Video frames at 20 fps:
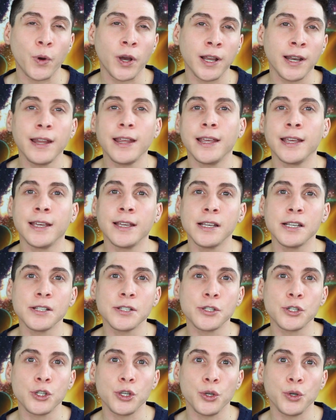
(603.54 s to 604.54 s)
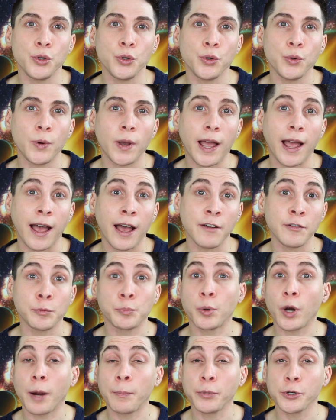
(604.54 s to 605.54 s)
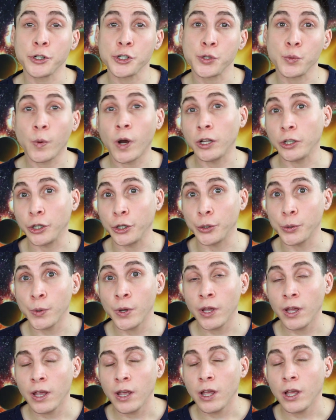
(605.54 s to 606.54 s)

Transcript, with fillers: one is to have a proper swallow,